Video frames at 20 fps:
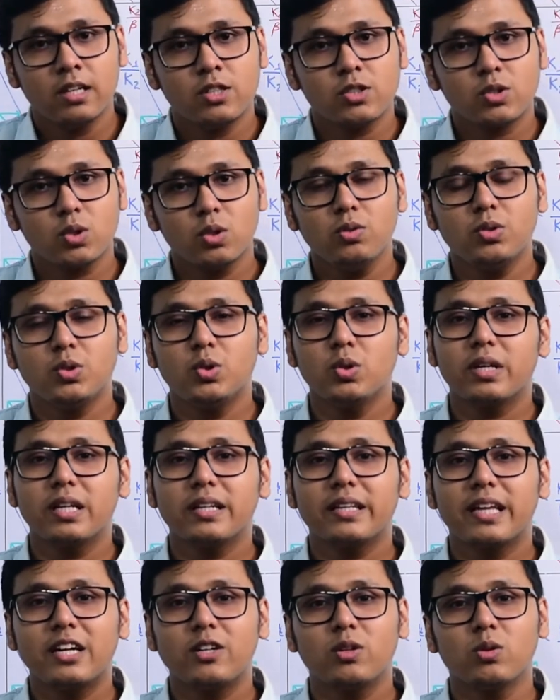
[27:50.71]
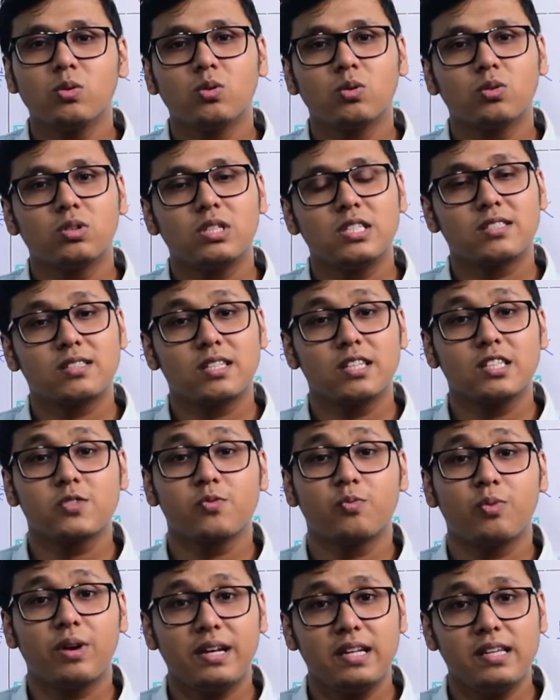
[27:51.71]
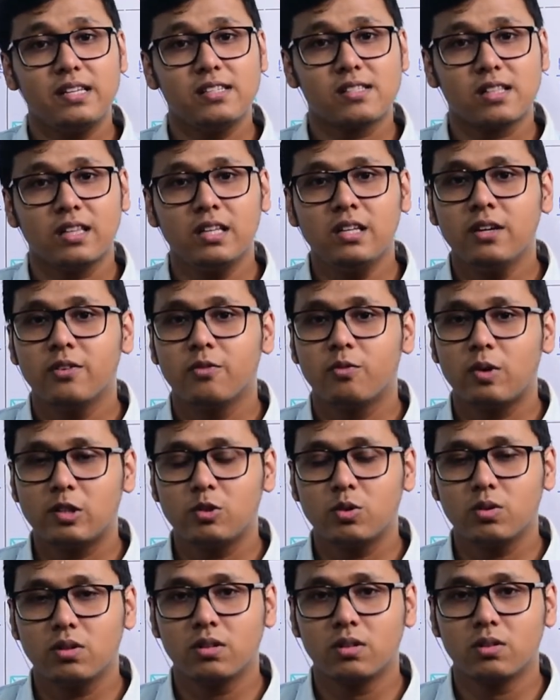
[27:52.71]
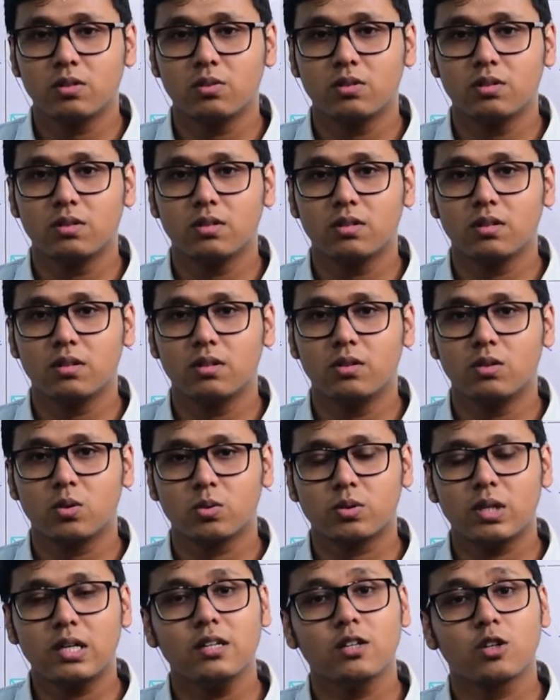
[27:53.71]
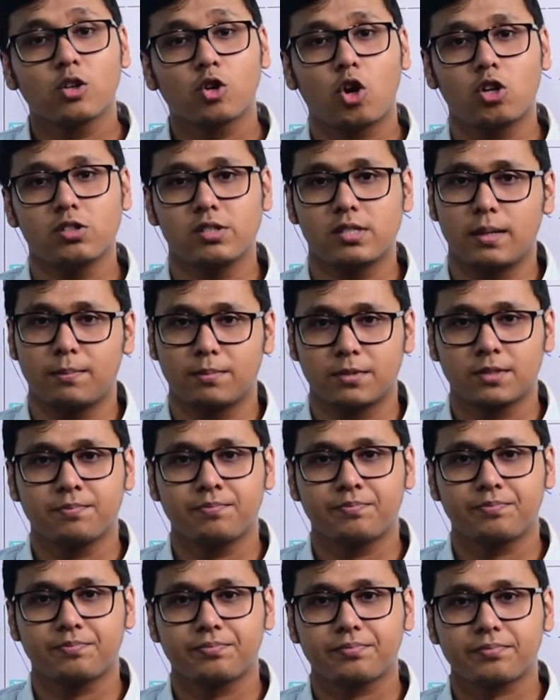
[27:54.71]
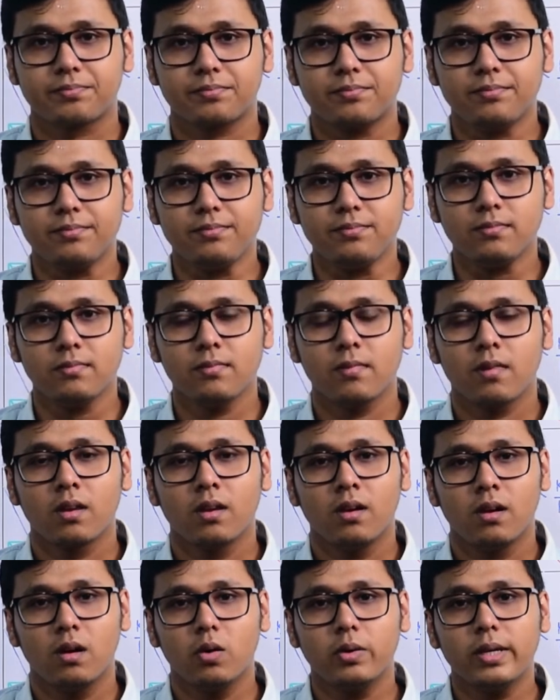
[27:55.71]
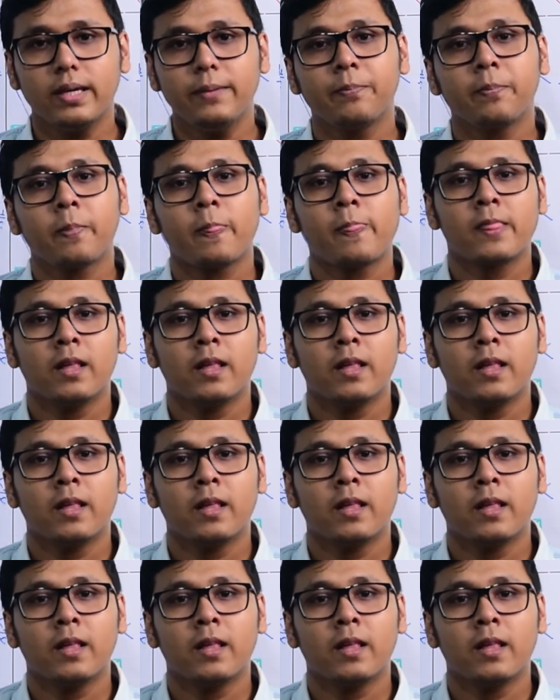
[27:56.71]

So you can get to know these things very easily when you, you know the concept. Okay.